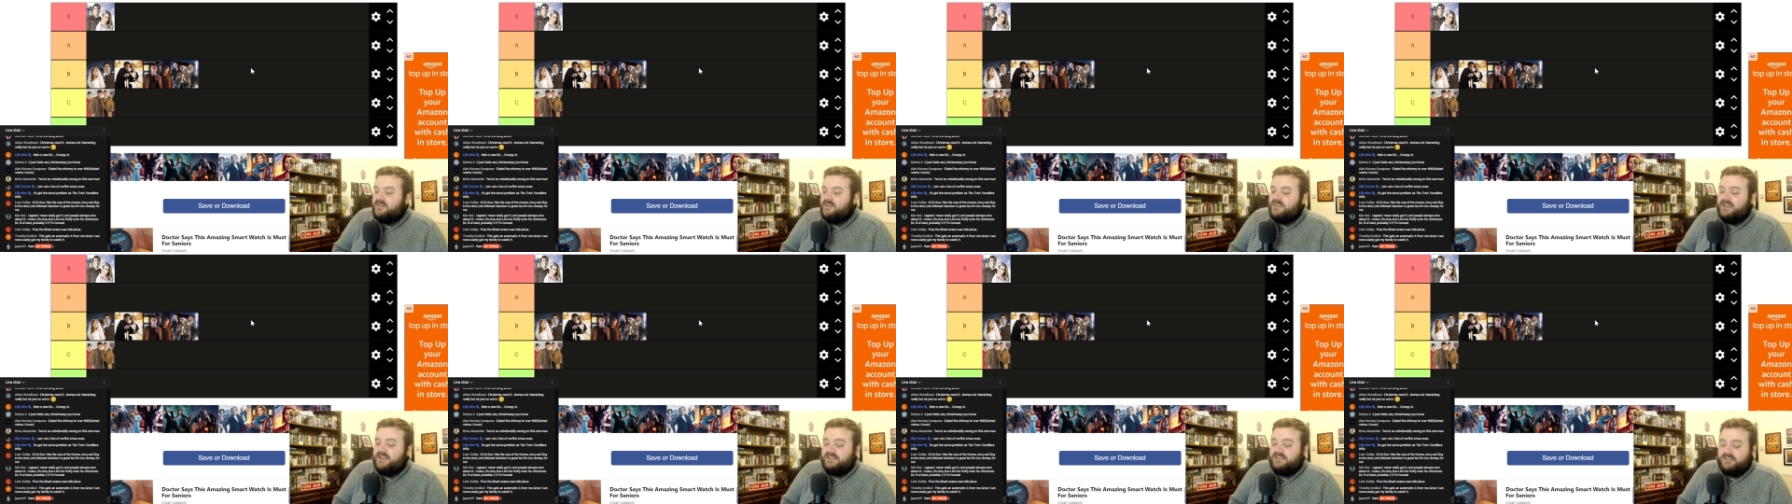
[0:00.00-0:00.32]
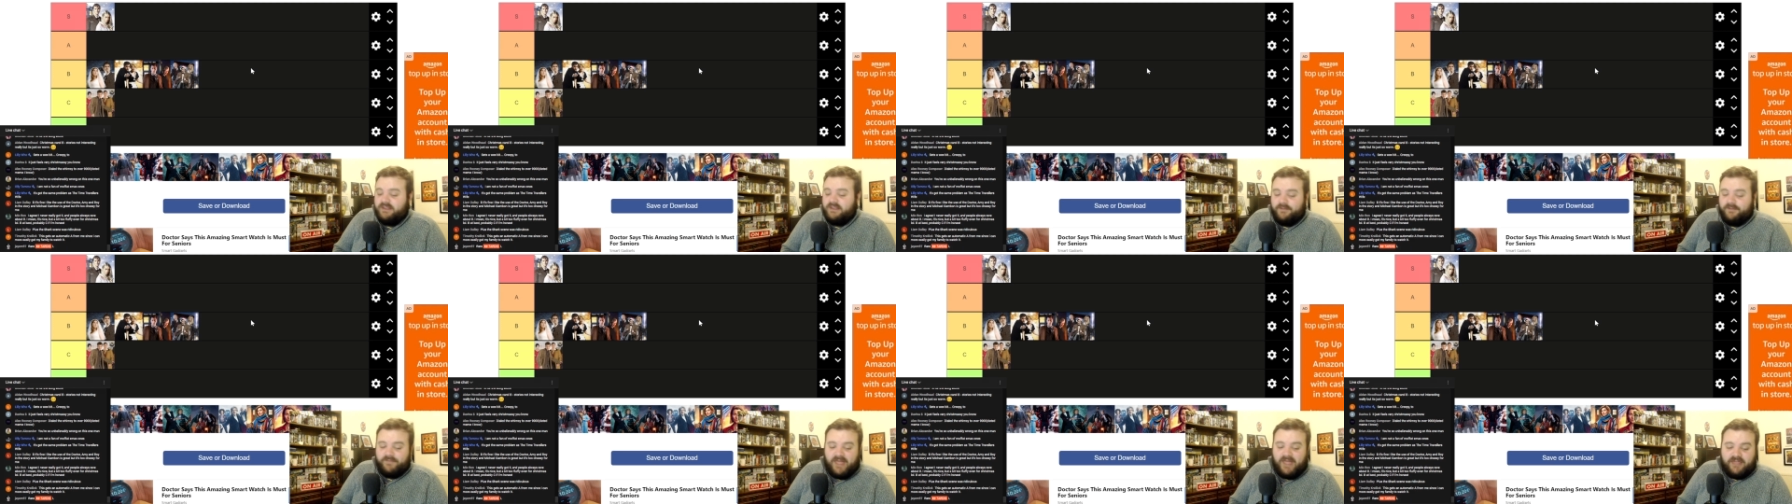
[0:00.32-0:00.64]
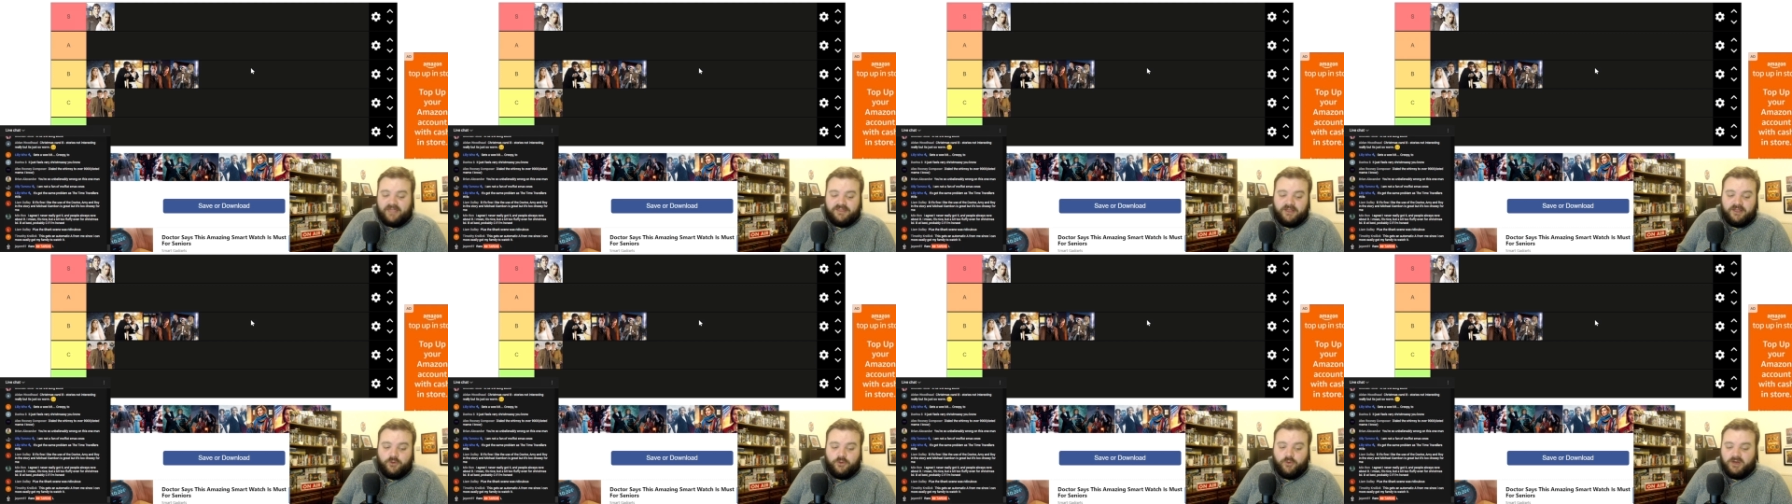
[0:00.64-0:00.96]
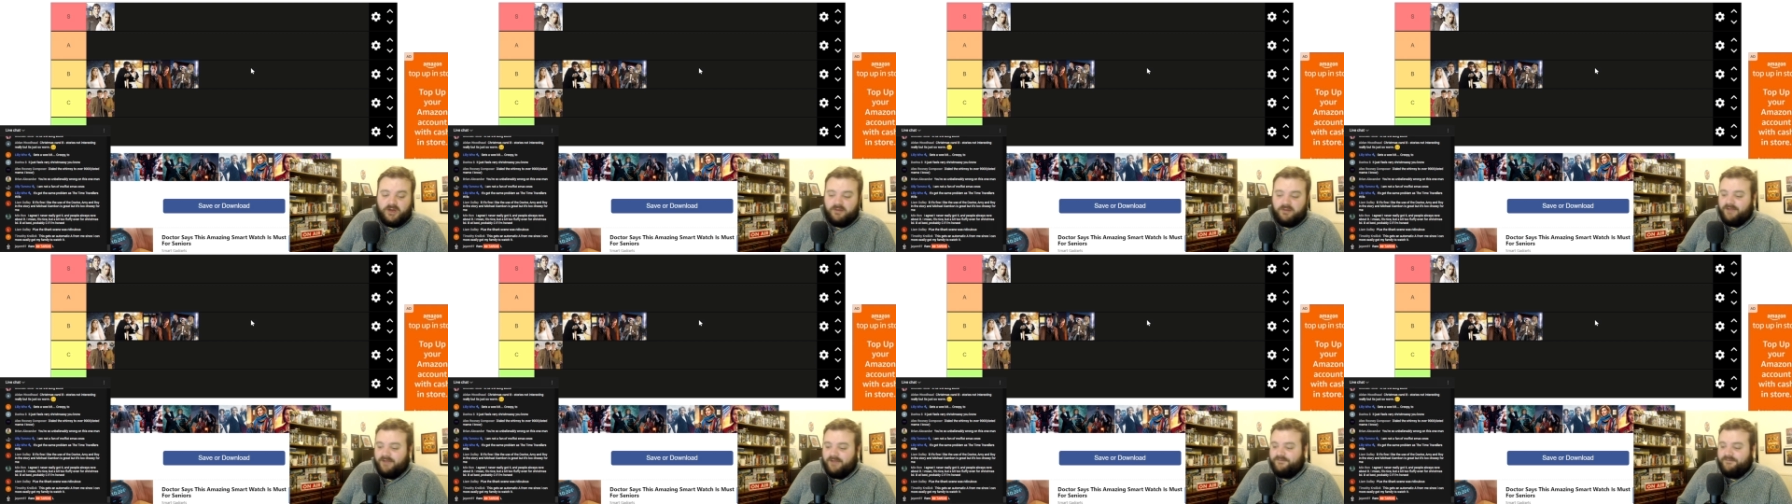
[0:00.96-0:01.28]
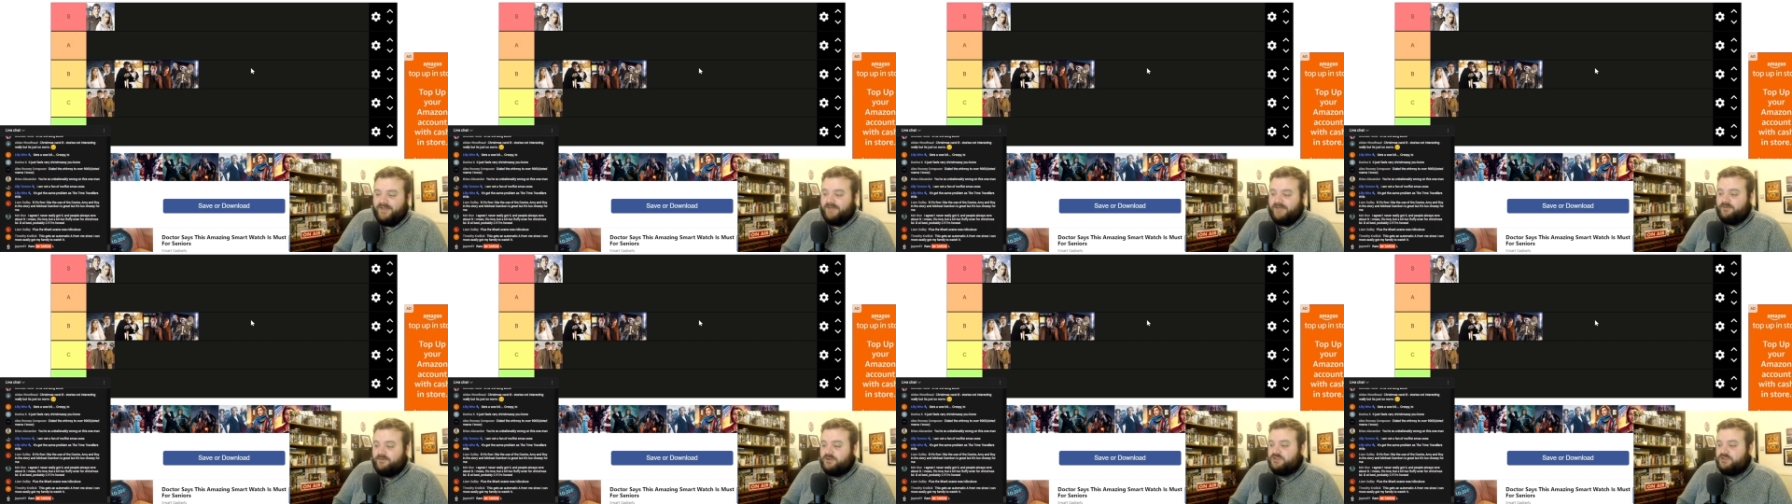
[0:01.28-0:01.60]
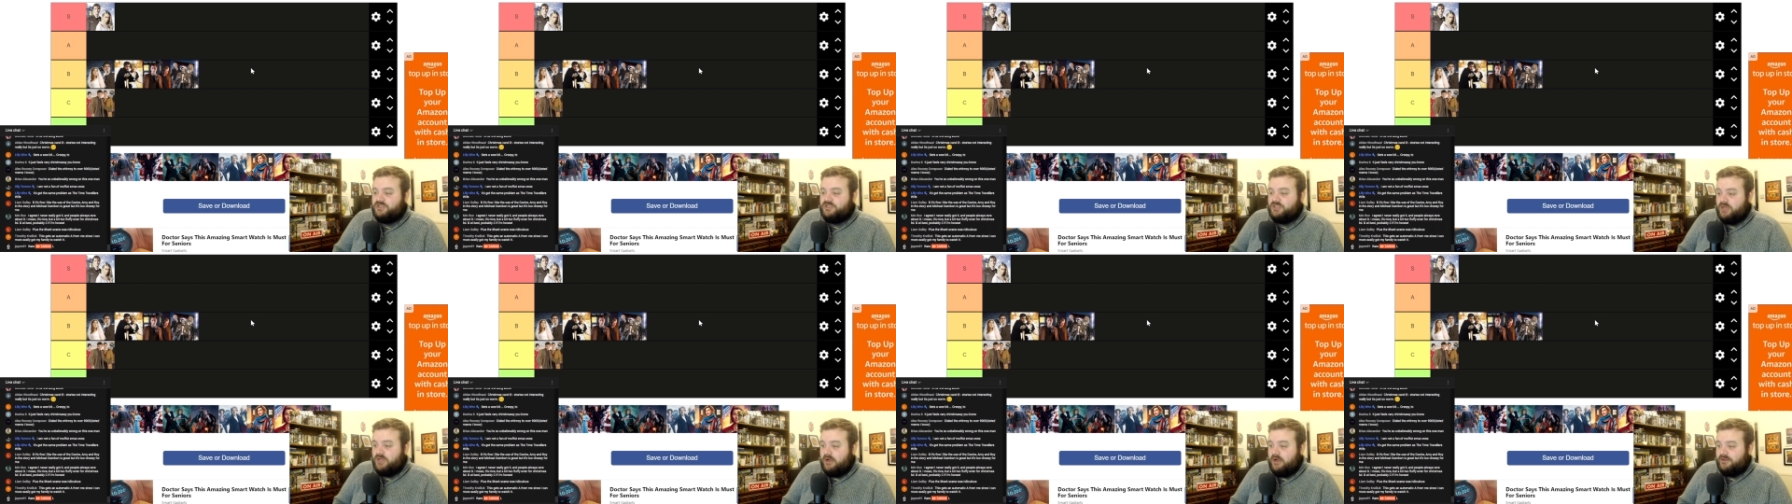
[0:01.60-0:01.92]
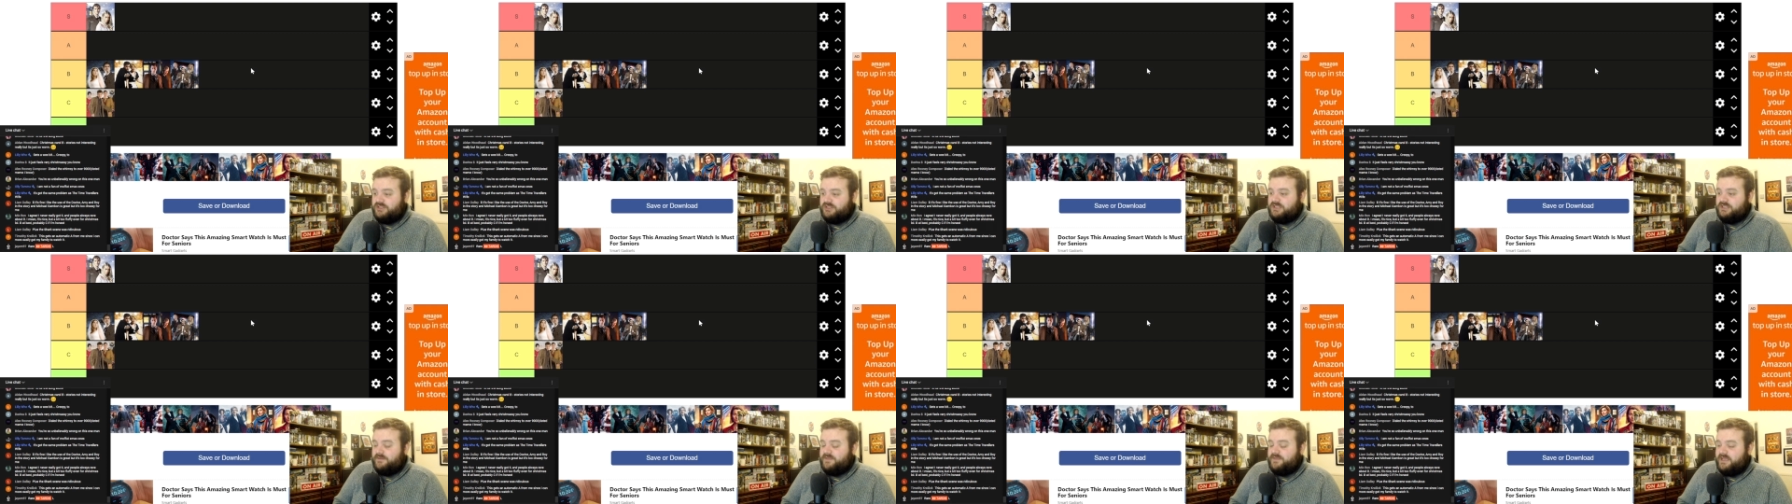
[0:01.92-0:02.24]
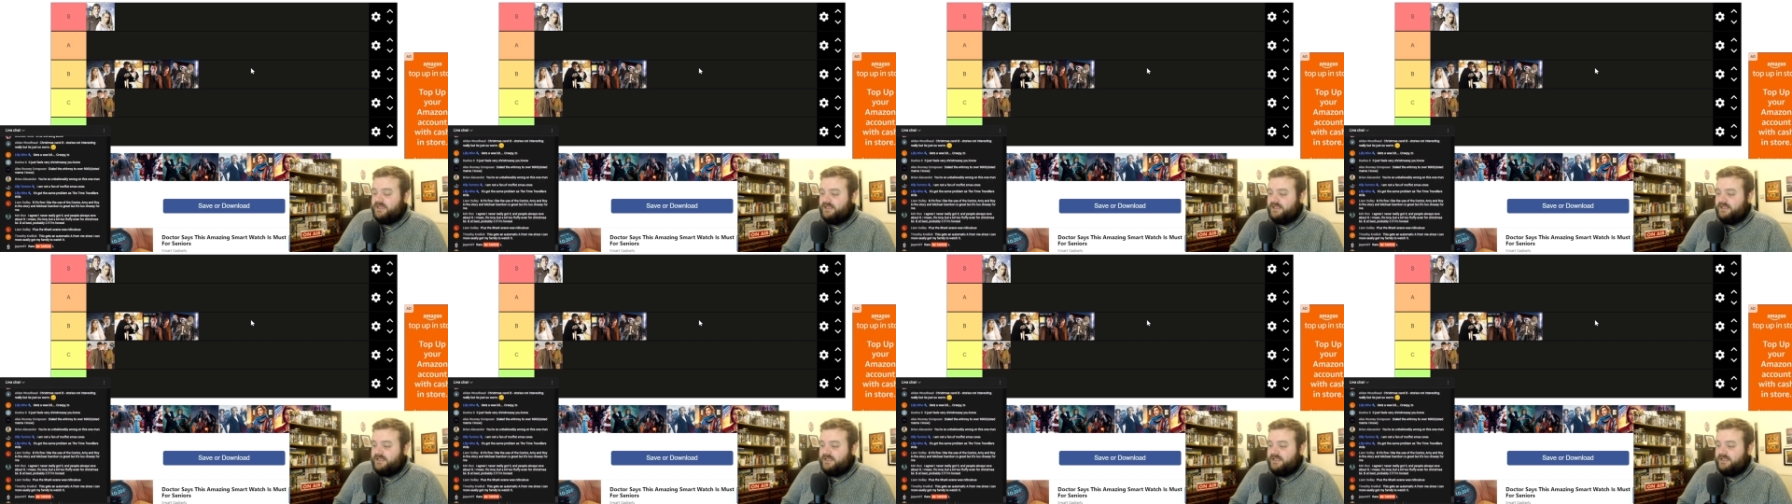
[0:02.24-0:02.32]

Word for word: there's i think one of my favorite shots of